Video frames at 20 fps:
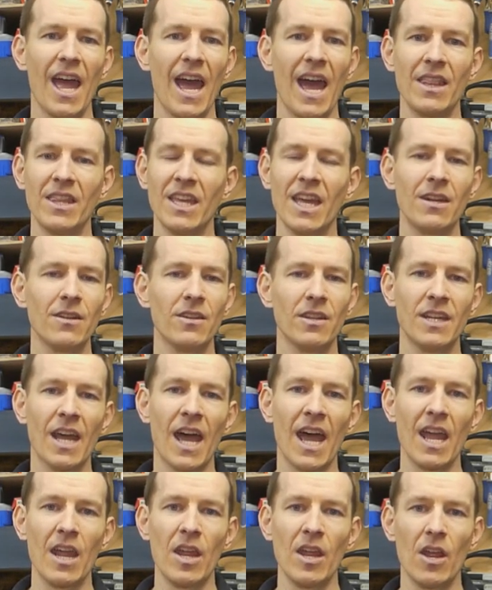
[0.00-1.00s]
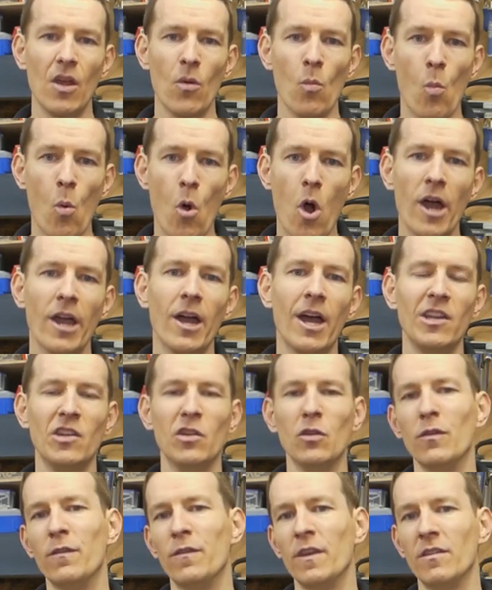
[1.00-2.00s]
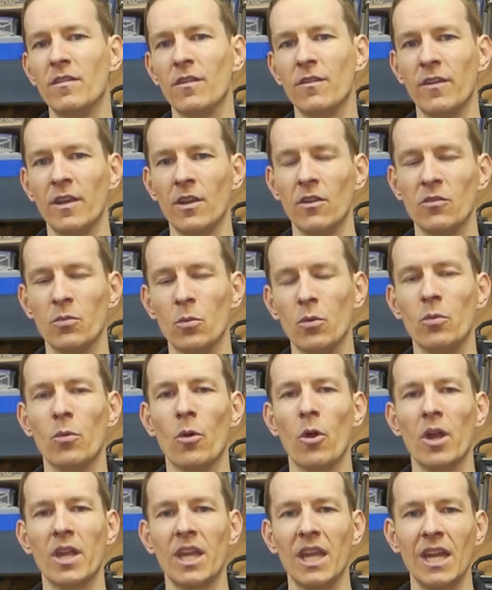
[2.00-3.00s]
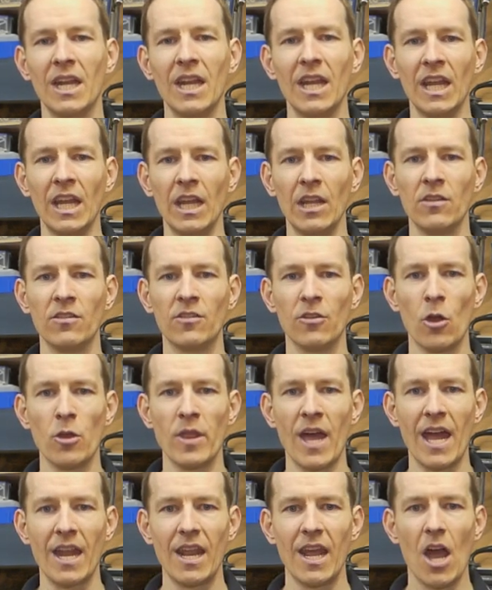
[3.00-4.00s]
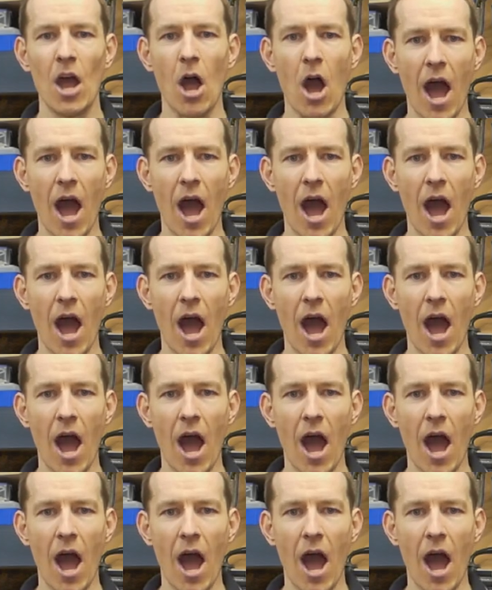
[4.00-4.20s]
at the end of the day, why I do Fixit Fingers Woodworking is so that